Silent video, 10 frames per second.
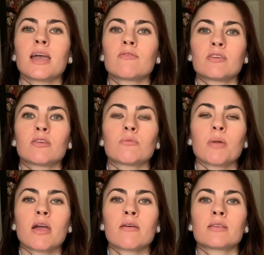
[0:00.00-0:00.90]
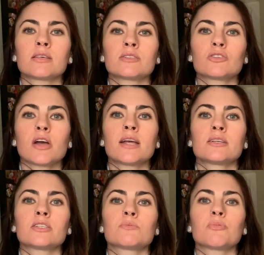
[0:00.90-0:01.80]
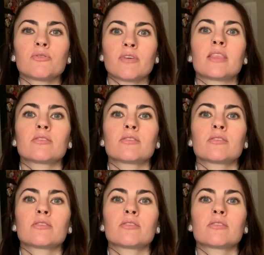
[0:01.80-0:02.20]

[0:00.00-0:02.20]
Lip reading: every other parent that's trying to just prevent